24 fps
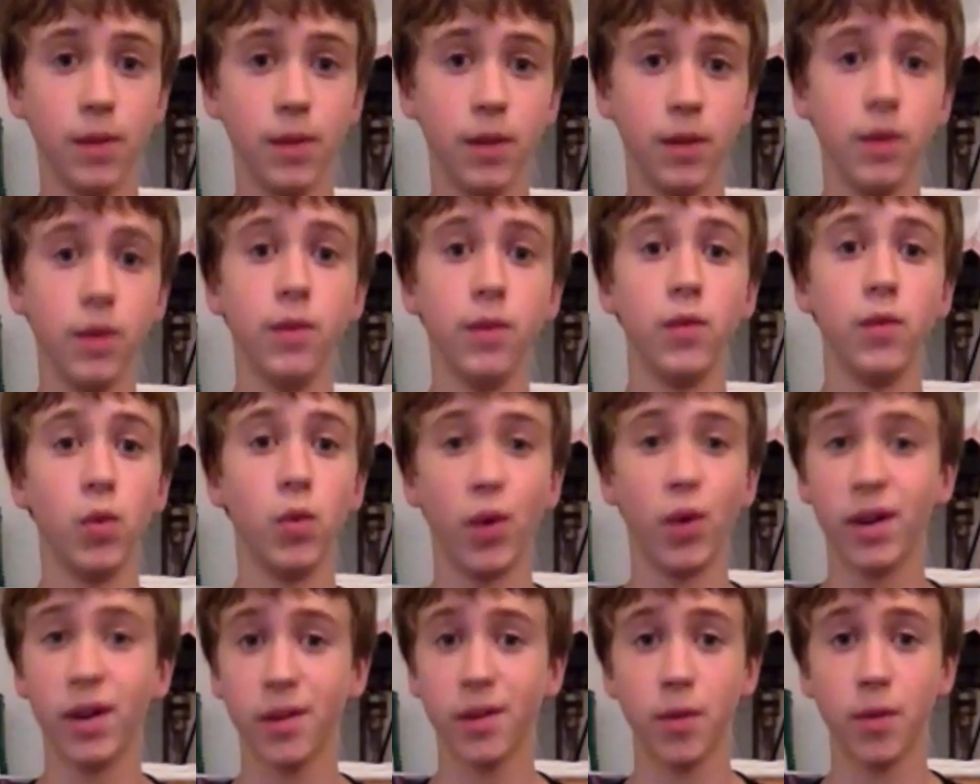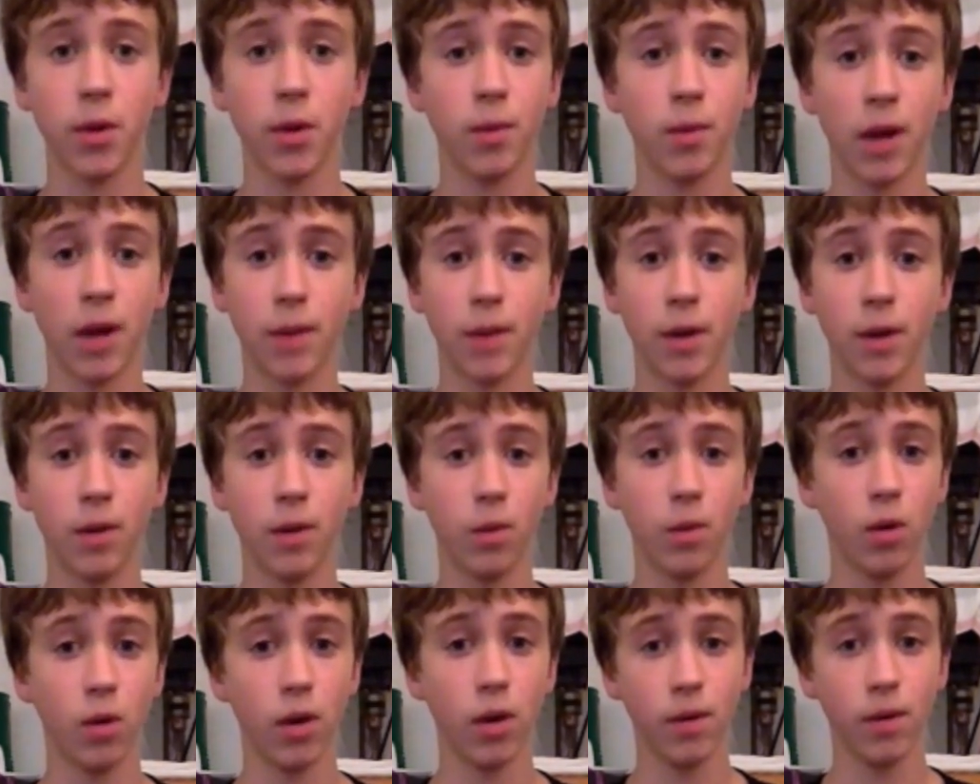to you. If you want something to pop
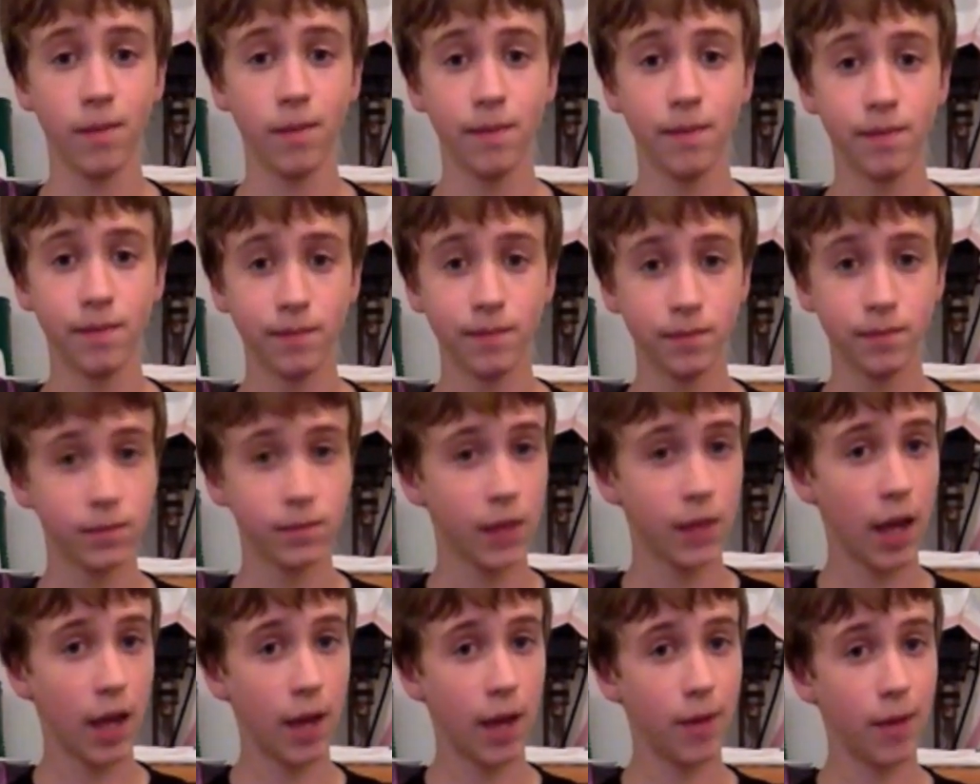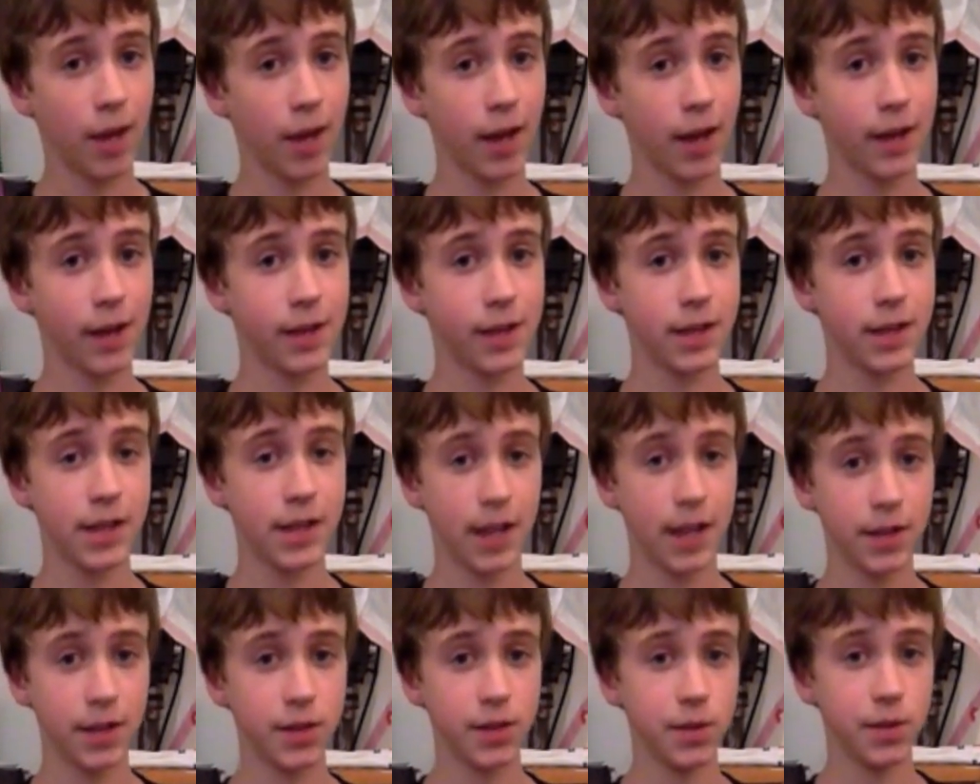out more, I'm not going to tell you
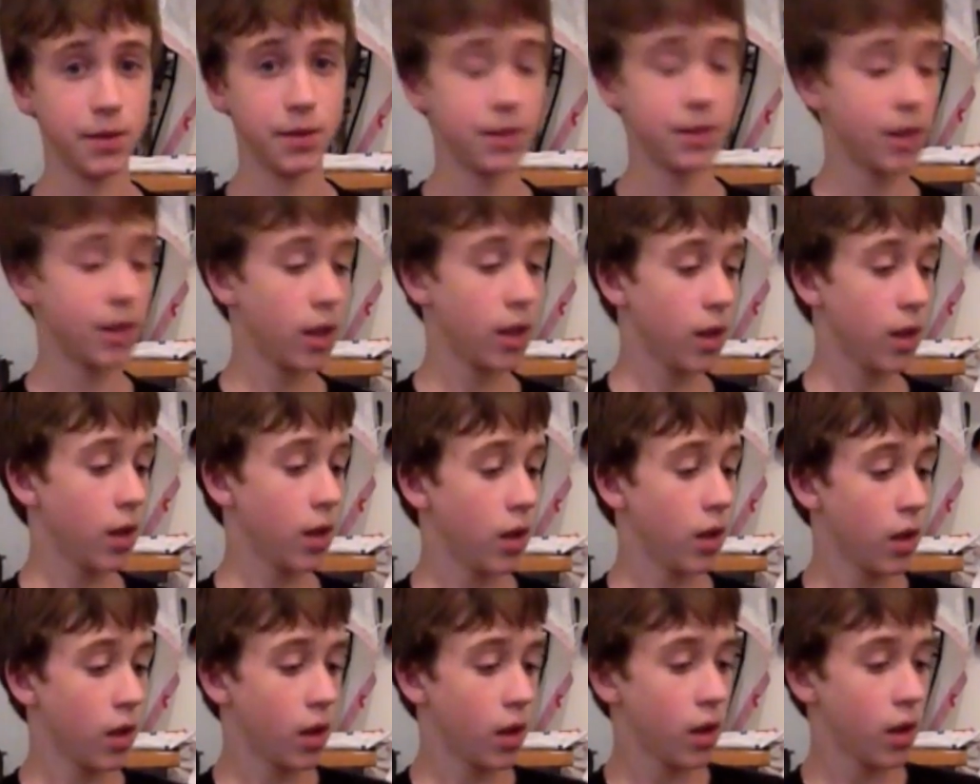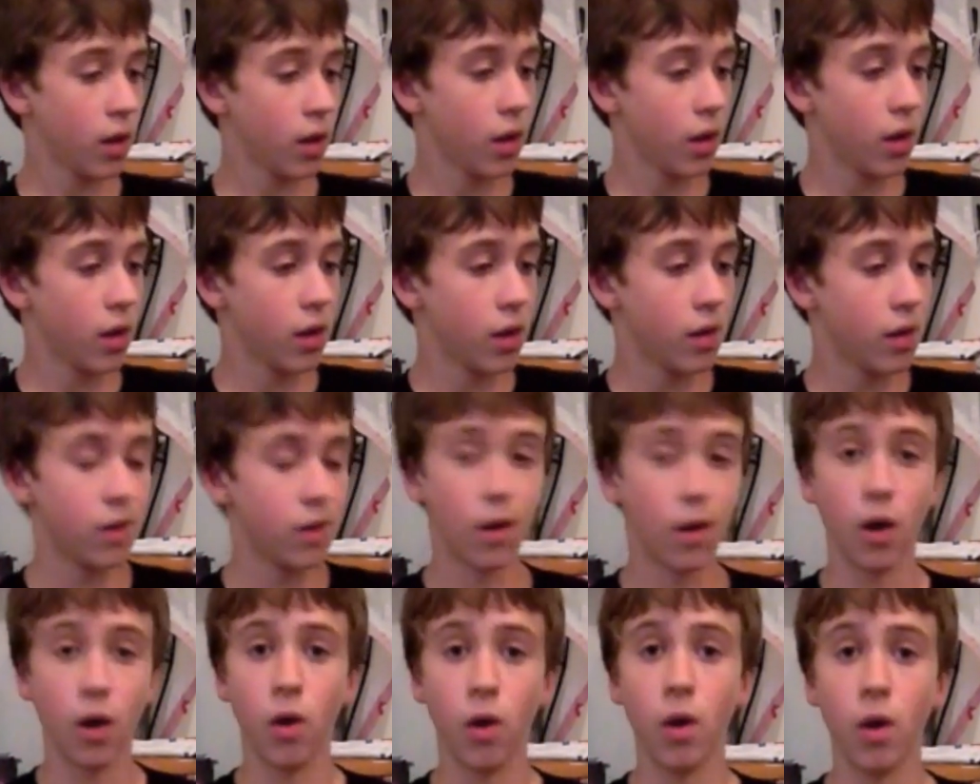not to.
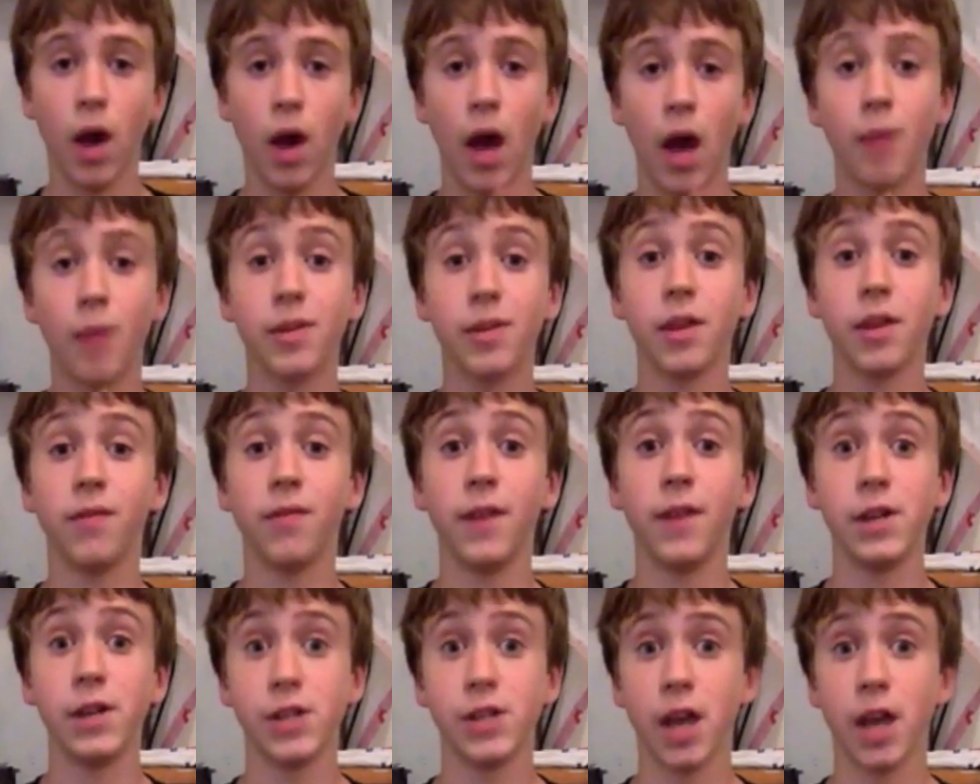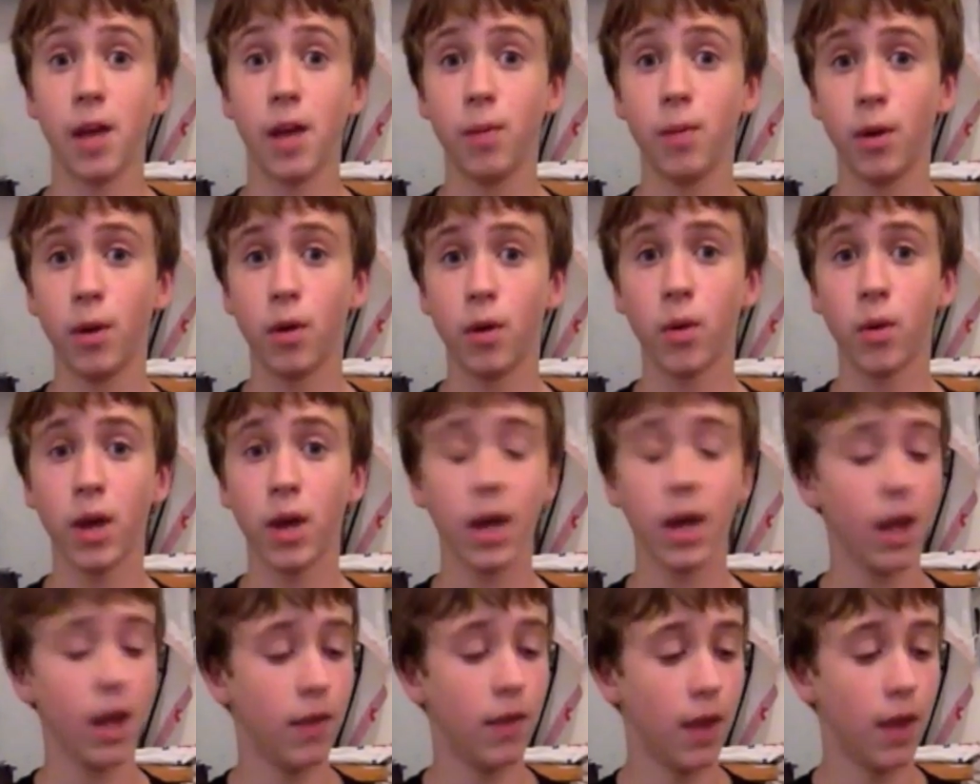So I'm just going to finish that up real
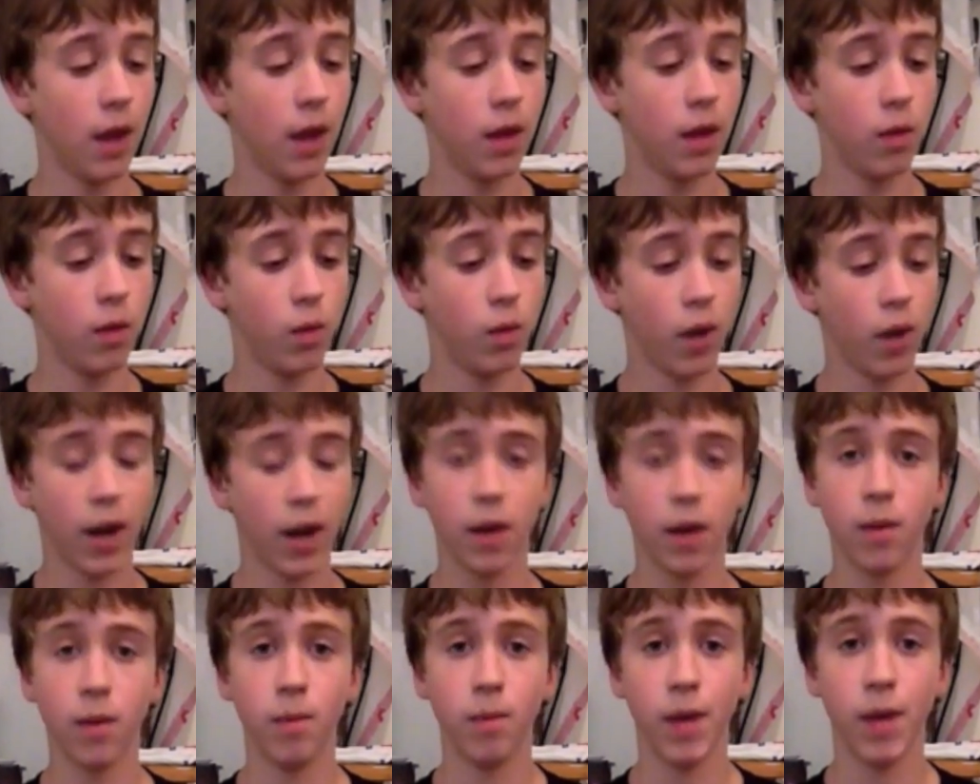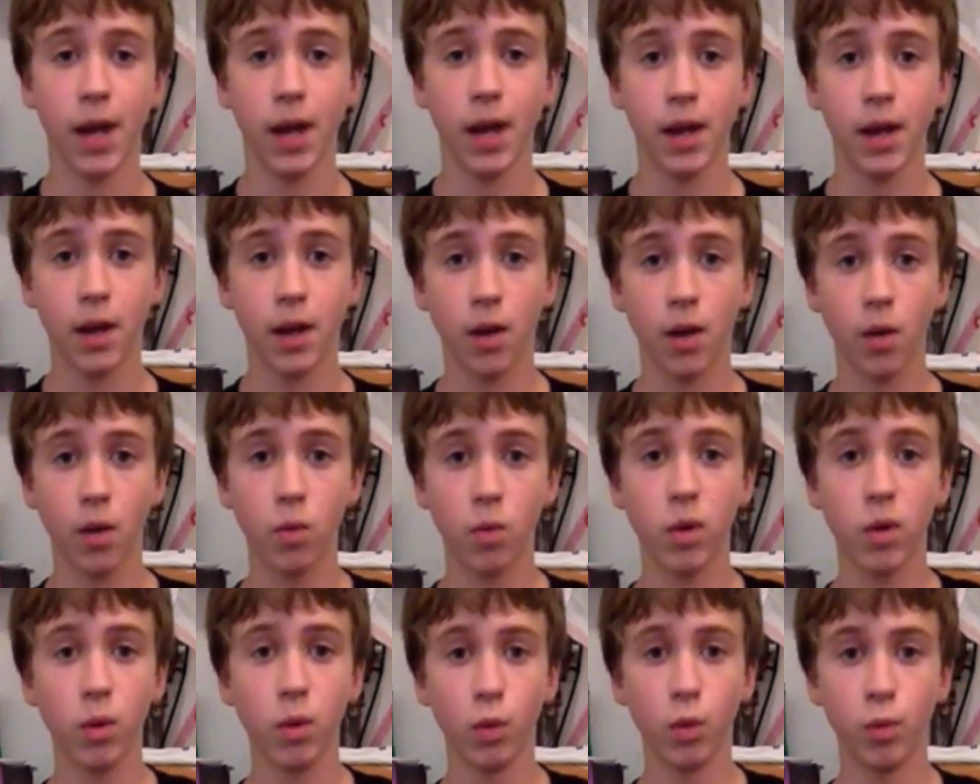quick, and then when I come back,
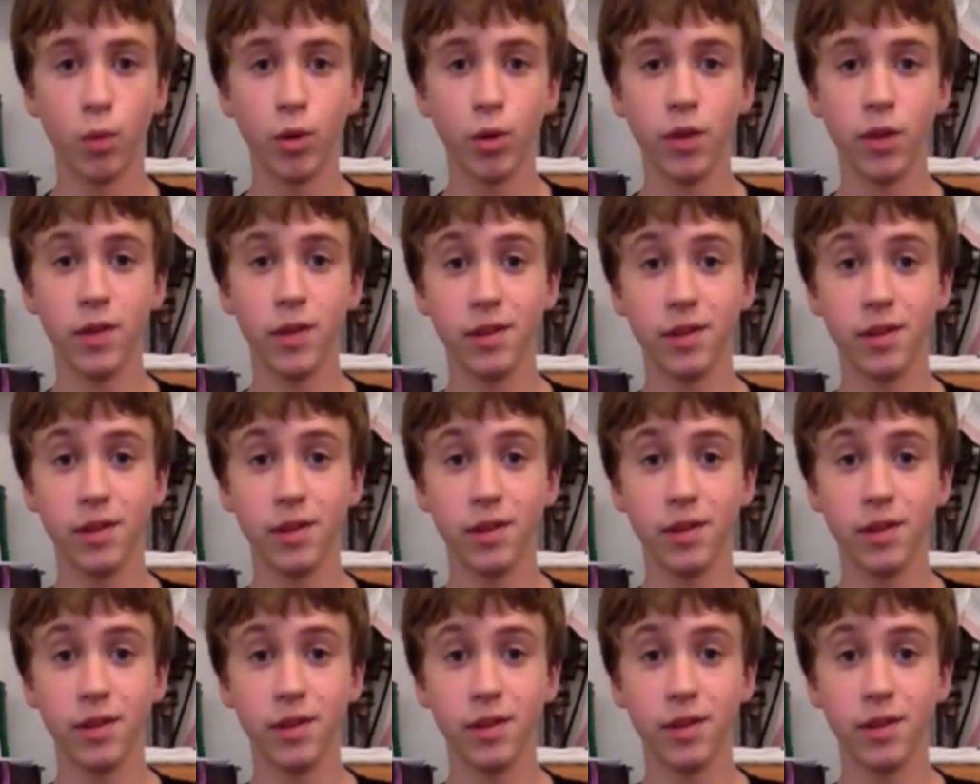we will put the